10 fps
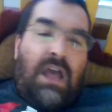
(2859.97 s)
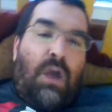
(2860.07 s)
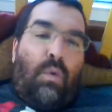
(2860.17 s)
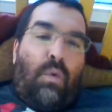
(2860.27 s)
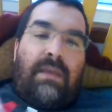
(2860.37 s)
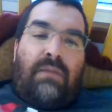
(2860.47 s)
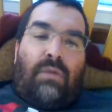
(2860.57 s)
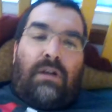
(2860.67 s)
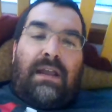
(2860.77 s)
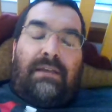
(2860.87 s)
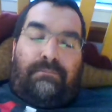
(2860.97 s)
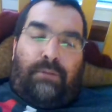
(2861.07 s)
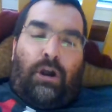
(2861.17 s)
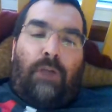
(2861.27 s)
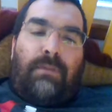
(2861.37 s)
women were
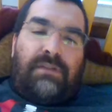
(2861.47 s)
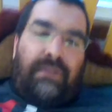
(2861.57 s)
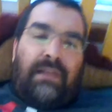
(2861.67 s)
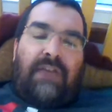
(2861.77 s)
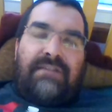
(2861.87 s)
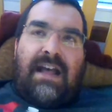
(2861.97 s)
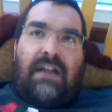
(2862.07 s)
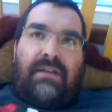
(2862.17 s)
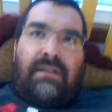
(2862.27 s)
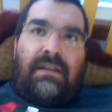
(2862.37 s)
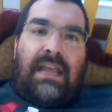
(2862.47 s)
purposefully left out of it,